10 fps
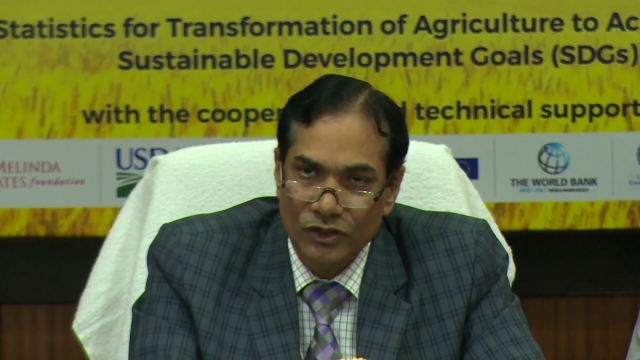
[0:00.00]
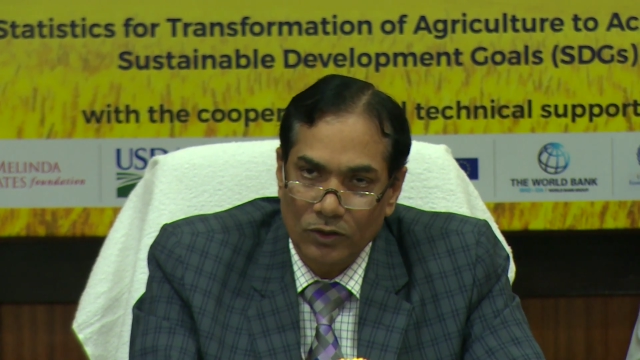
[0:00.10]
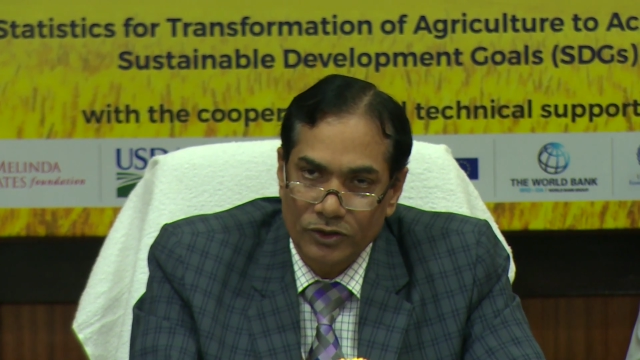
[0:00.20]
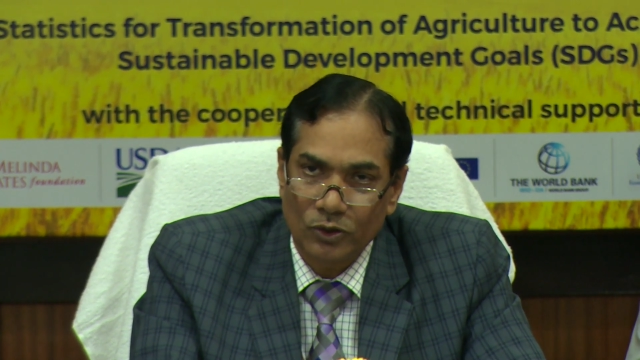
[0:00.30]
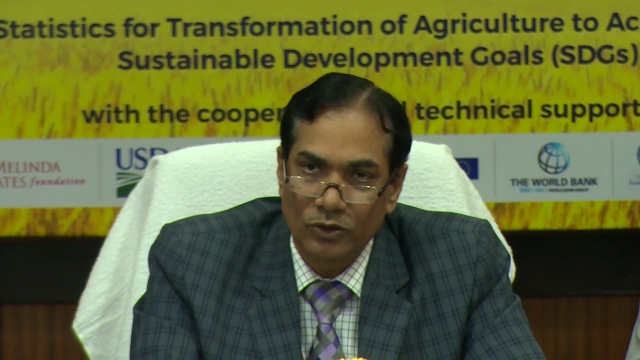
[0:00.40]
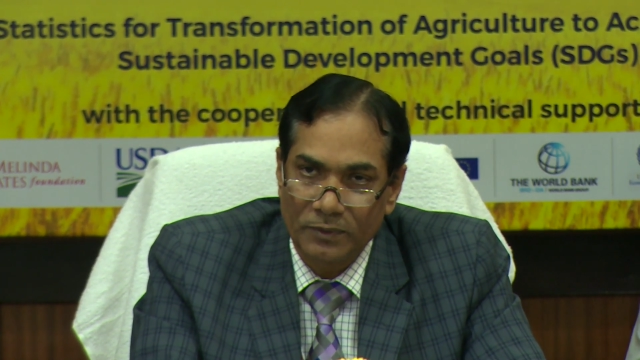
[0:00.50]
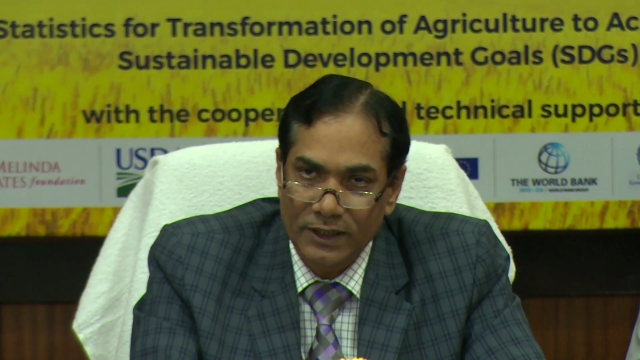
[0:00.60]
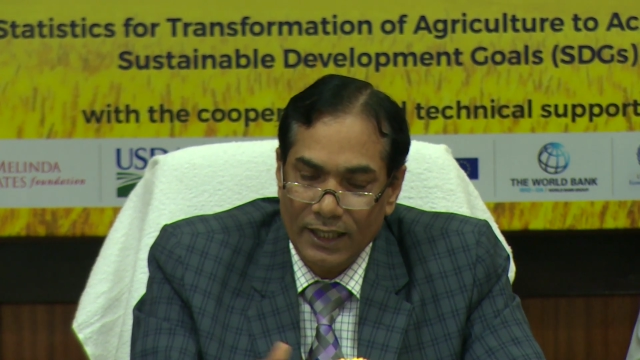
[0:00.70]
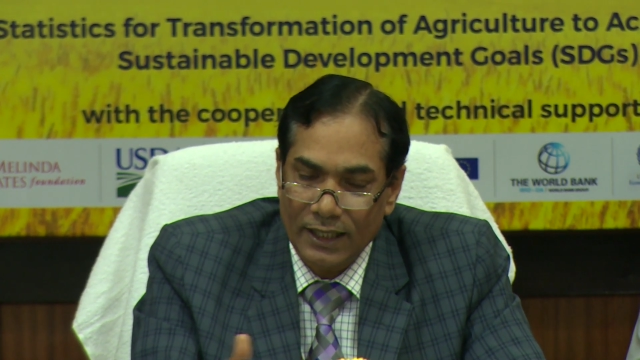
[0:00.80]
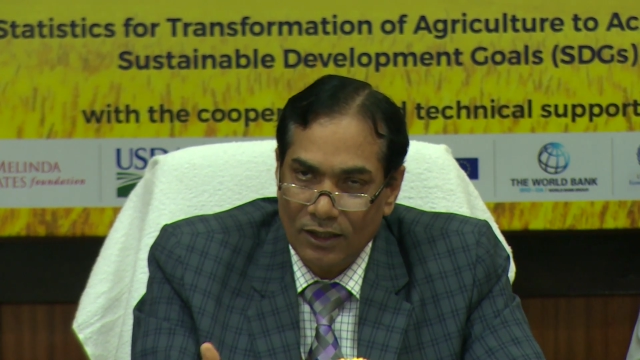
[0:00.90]
also would be
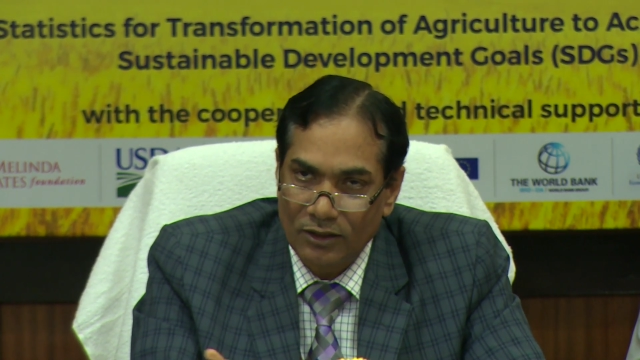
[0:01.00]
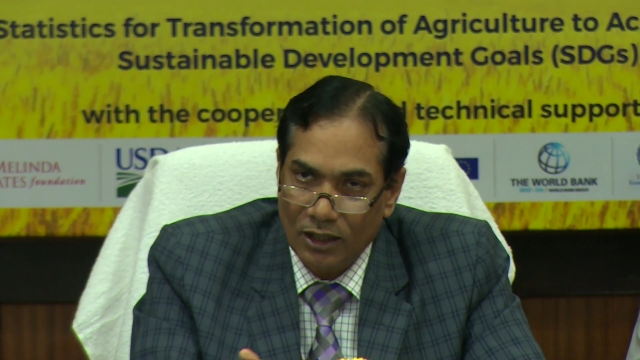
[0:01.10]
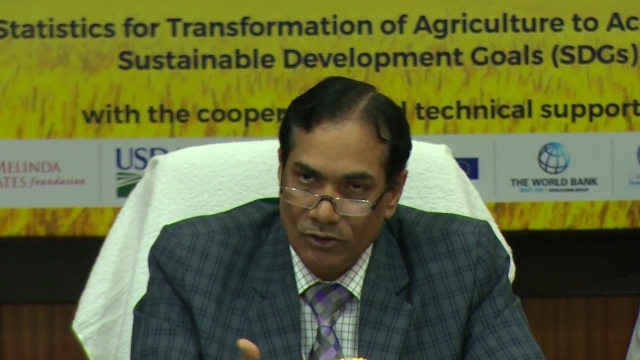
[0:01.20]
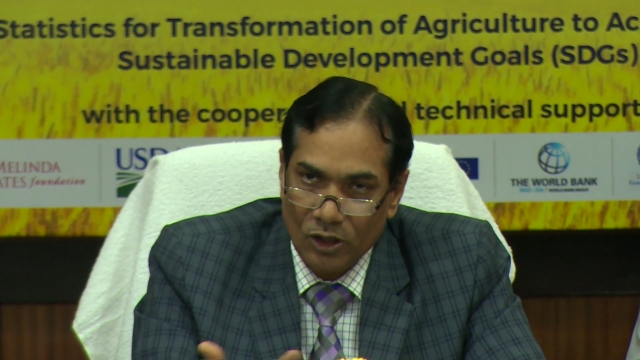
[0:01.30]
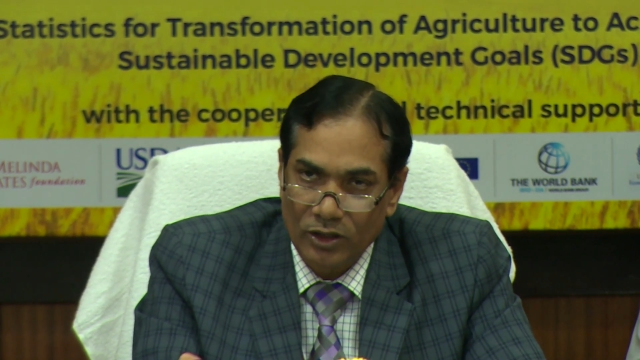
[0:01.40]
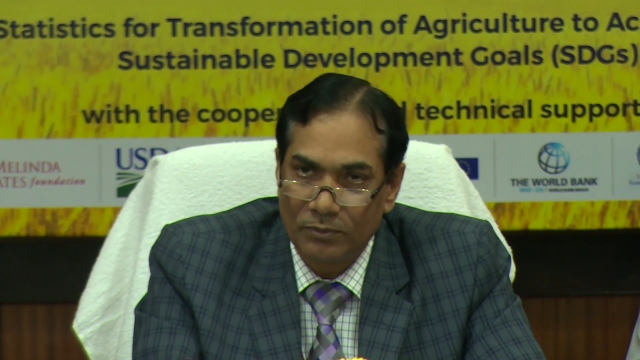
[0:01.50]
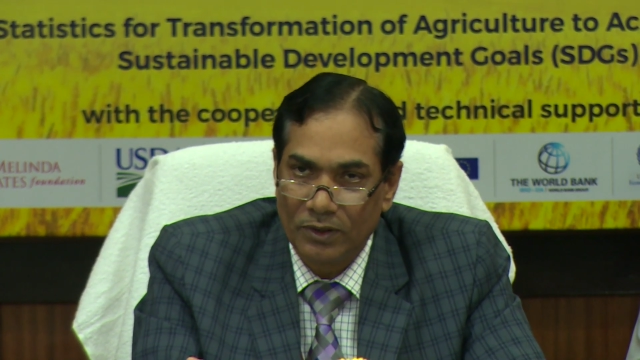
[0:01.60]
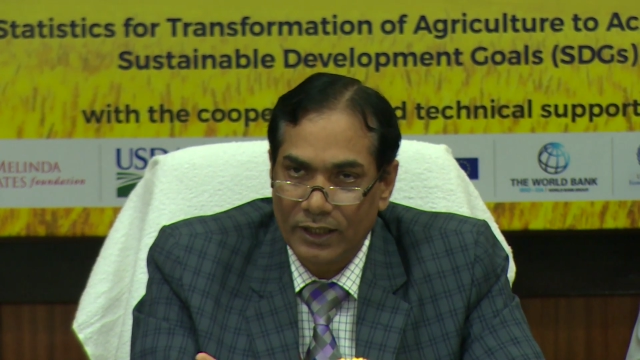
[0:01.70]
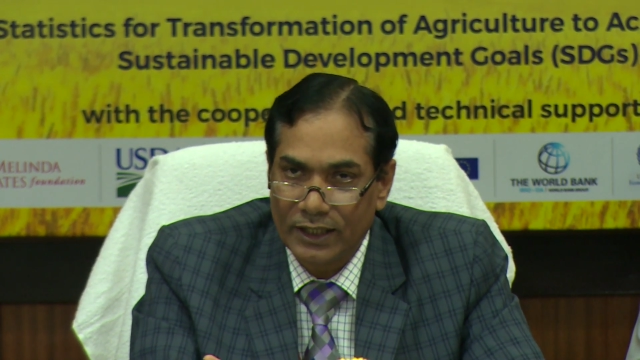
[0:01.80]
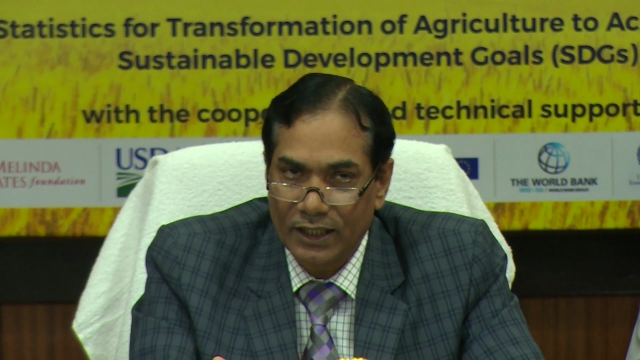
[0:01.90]
there and our
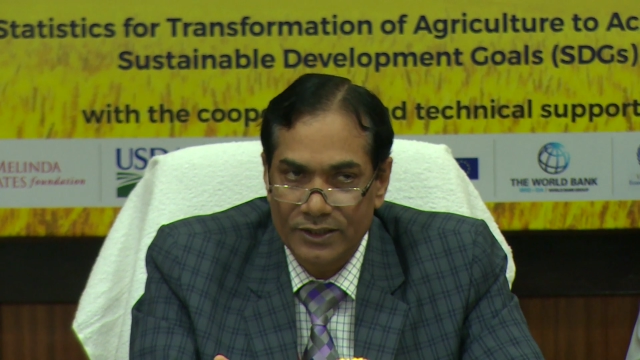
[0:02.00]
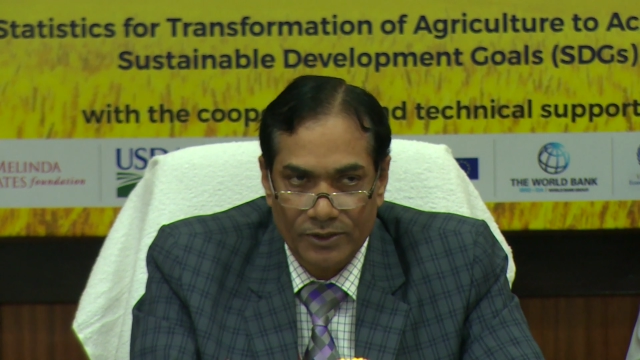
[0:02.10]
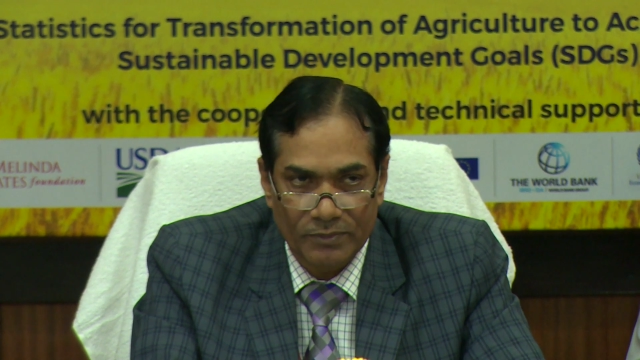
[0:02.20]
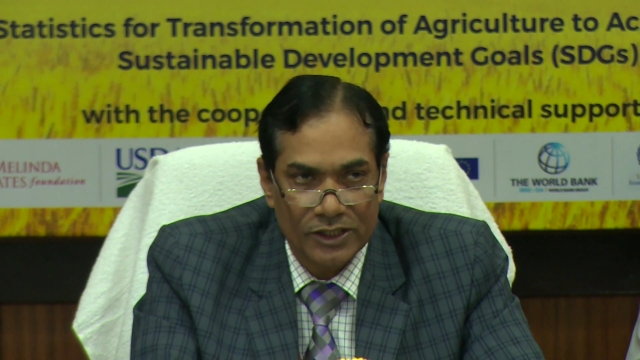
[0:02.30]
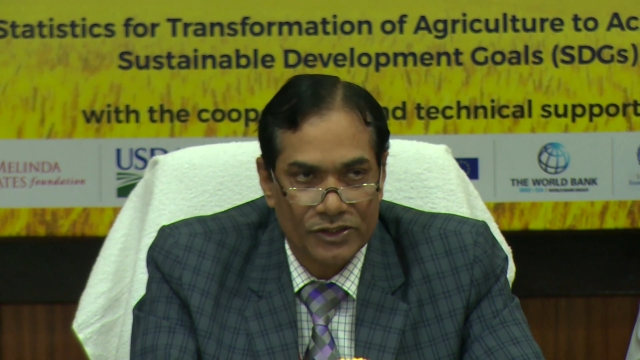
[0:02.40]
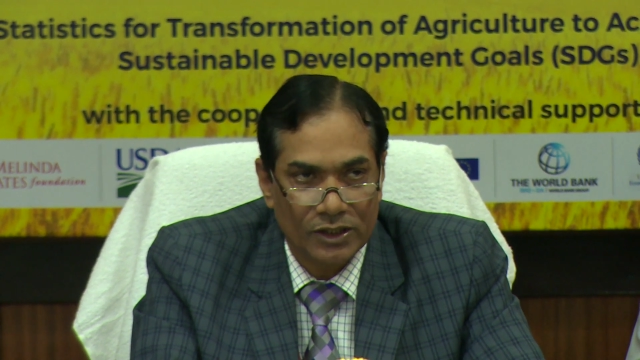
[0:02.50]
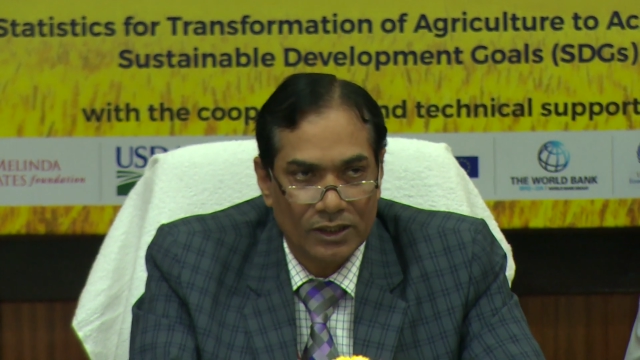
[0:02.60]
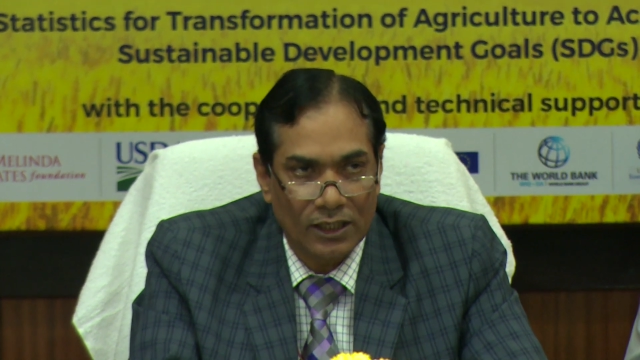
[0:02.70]
honorable agriculture minister